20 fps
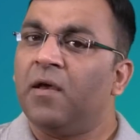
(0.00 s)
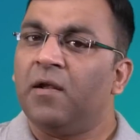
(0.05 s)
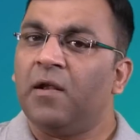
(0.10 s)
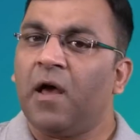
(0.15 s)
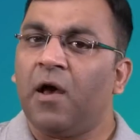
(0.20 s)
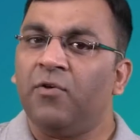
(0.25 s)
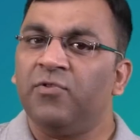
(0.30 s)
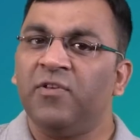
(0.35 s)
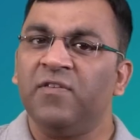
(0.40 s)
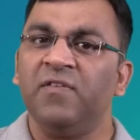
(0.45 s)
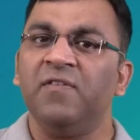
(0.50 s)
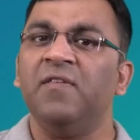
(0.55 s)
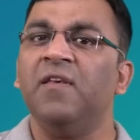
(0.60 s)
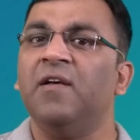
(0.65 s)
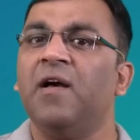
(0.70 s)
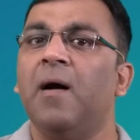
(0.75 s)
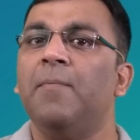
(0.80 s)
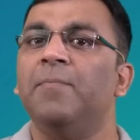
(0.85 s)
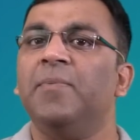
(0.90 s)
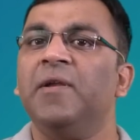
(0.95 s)
Now, this is a
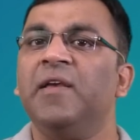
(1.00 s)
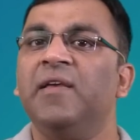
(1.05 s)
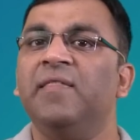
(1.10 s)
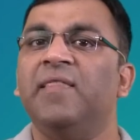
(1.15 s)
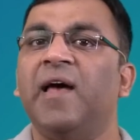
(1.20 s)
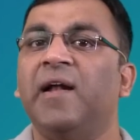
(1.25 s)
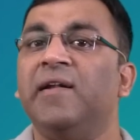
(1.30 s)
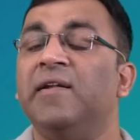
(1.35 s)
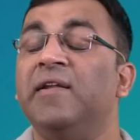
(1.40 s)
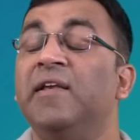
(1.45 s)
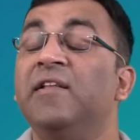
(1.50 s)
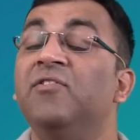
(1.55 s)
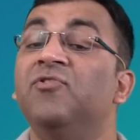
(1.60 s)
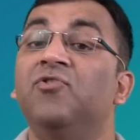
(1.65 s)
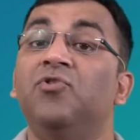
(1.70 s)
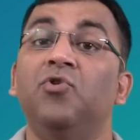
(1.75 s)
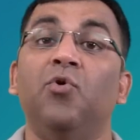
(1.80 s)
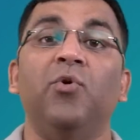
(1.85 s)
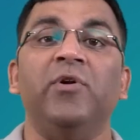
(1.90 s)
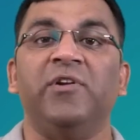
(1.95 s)
company that
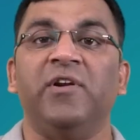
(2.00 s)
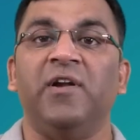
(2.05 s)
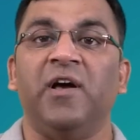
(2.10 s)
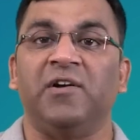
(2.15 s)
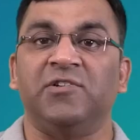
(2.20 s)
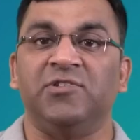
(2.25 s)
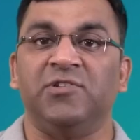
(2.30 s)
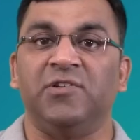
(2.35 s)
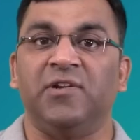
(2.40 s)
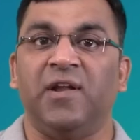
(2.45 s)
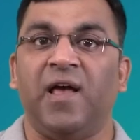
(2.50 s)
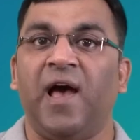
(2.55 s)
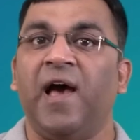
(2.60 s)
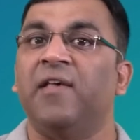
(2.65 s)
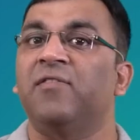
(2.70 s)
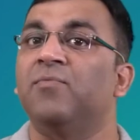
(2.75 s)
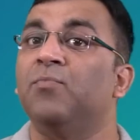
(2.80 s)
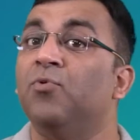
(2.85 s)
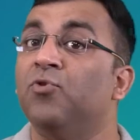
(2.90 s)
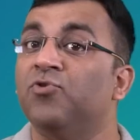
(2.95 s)
needs no introduction,
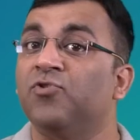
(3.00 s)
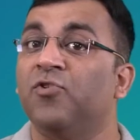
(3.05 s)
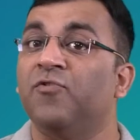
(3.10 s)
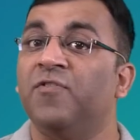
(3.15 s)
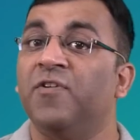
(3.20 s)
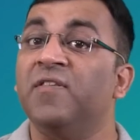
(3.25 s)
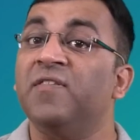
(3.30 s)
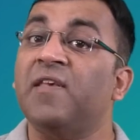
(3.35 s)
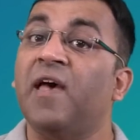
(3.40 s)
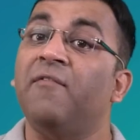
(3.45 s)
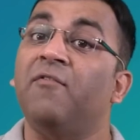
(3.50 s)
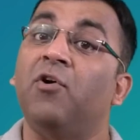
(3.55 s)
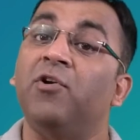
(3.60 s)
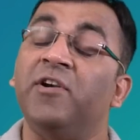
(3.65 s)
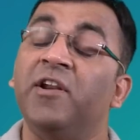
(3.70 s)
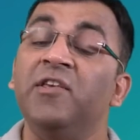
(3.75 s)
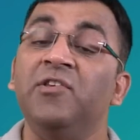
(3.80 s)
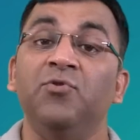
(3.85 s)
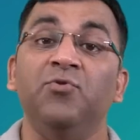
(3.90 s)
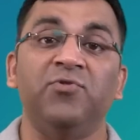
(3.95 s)
as most of us have
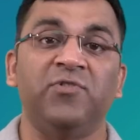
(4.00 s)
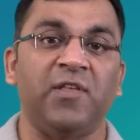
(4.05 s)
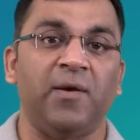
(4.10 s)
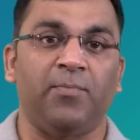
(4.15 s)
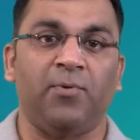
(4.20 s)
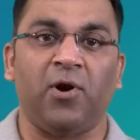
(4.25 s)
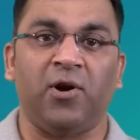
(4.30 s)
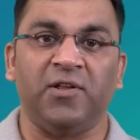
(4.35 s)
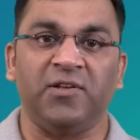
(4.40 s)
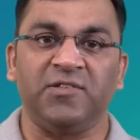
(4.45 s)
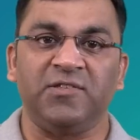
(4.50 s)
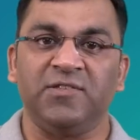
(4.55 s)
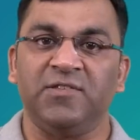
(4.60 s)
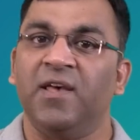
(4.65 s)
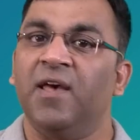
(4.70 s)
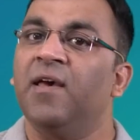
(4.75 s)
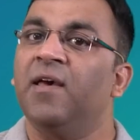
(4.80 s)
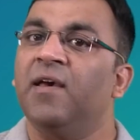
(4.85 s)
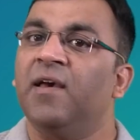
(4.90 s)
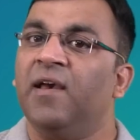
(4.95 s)
already used their products.
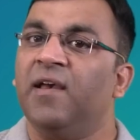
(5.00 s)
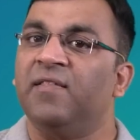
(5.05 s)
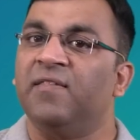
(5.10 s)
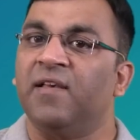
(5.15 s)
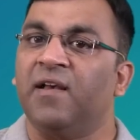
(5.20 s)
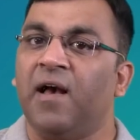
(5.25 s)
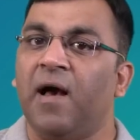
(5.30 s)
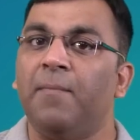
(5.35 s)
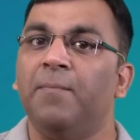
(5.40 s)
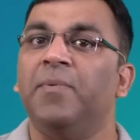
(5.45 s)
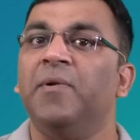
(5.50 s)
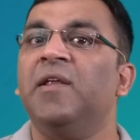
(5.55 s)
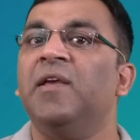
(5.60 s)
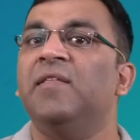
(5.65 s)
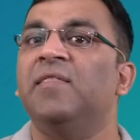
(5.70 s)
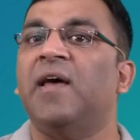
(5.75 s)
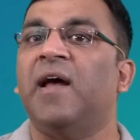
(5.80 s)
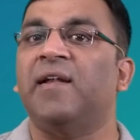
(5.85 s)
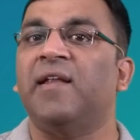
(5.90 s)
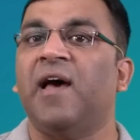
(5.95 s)
It's a company
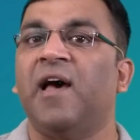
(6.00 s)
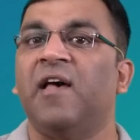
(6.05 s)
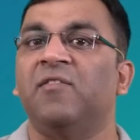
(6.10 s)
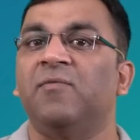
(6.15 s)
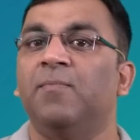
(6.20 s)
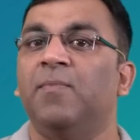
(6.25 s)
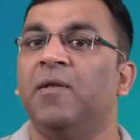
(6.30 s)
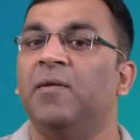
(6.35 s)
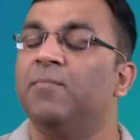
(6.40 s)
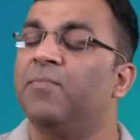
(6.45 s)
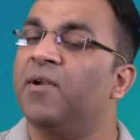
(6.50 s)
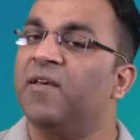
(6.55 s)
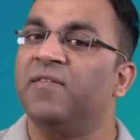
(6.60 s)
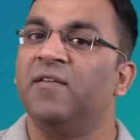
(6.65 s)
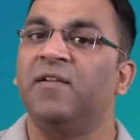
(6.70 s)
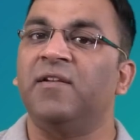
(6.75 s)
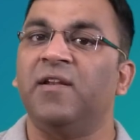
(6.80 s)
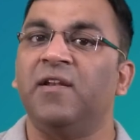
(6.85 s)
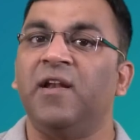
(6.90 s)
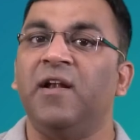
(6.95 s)
that has been
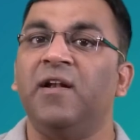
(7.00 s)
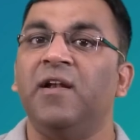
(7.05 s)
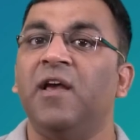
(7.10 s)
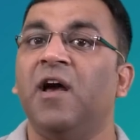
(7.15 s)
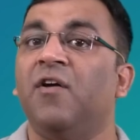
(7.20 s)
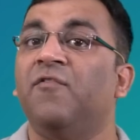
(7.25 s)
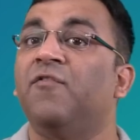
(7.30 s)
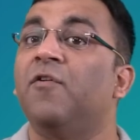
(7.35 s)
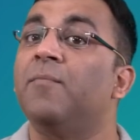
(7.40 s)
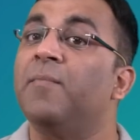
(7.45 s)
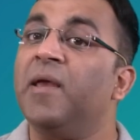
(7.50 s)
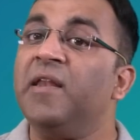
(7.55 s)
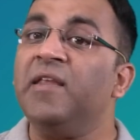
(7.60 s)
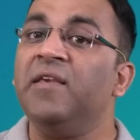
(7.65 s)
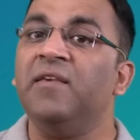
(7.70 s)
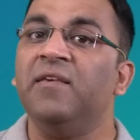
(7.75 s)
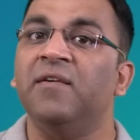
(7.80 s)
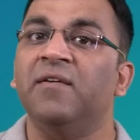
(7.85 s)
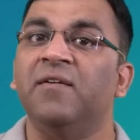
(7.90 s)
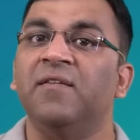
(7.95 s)
present in India for
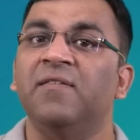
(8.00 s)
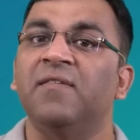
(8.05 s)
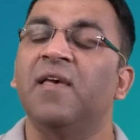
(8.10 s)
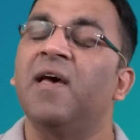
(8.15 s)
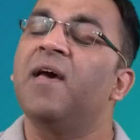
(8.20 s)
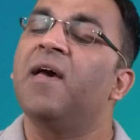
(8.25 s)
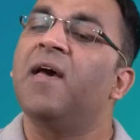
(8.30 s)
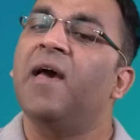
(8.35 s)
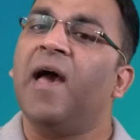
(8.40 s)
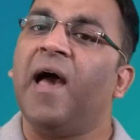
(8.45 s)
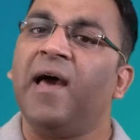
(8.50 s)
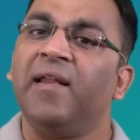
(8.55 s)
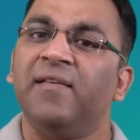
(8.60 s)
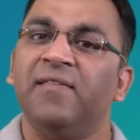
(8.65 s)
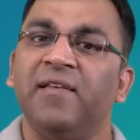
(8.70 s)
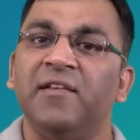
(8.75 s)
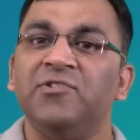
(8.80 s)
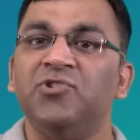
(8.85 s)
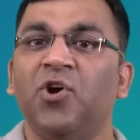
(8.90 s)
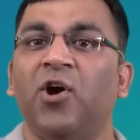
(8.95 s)
many years and
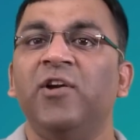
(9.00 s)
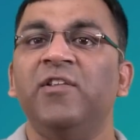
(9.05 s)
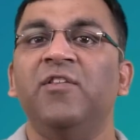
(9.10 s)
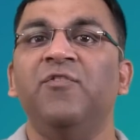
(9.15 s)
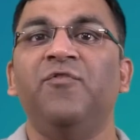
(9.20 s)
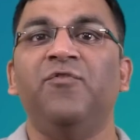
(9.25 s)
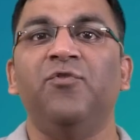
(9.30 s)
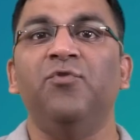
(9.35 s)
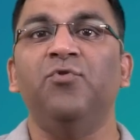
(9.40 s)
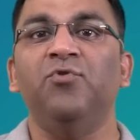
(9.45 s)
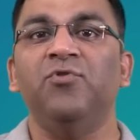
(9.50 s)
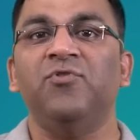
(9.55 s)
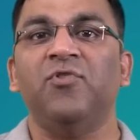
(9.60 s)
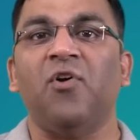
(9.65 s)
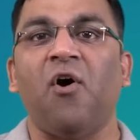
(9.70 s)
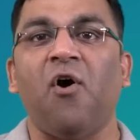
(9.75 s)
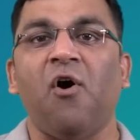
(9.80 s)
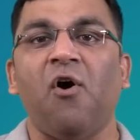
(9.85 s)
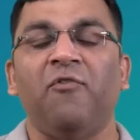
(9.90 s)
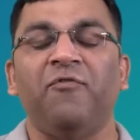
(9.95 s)
has enjoyed the fruits
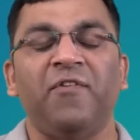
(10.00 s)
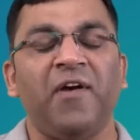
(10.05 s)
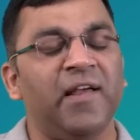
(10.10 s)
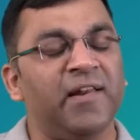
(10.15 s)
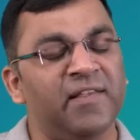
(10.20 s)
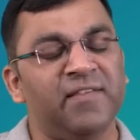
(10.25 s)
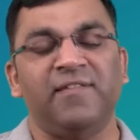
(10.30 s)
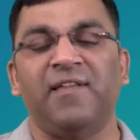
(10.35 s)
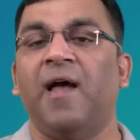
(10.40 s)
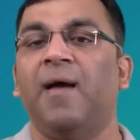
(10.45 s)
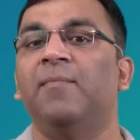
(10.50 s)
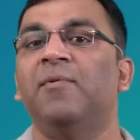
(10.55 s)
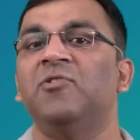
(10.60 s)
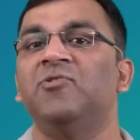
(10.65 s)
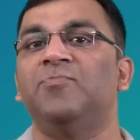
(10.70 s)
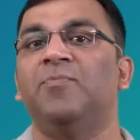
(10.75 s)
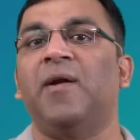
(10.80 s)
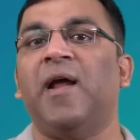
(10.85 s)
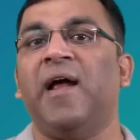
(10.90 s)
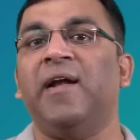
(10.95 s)
of an
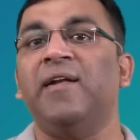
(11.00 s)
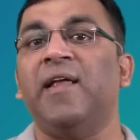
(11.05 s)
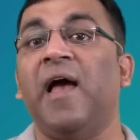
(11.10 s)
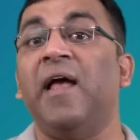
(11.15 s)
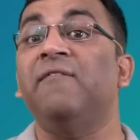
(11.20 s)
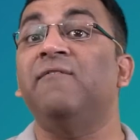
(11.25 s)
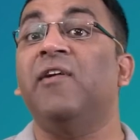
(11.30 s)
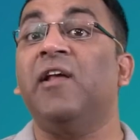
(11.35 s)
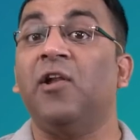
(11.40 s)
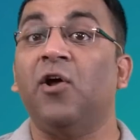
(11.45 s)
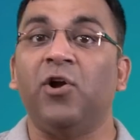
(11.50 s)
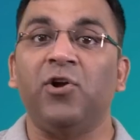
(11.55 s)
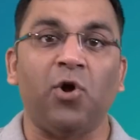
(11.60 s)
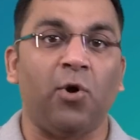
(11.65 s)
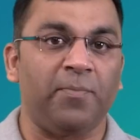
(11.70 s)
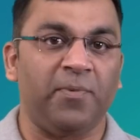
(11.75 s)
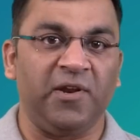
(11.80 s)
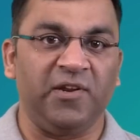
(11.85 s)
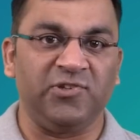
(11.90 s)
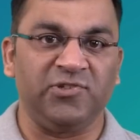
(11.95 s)
established brand and well-oiled
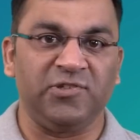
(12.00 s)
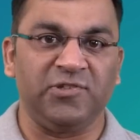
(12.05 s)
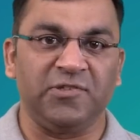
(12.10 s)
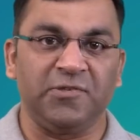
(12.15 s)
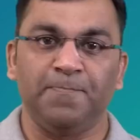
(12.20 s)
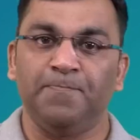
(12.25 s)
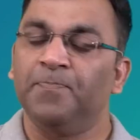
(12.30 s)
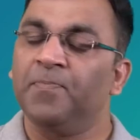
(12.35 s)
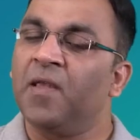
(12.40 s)
operations.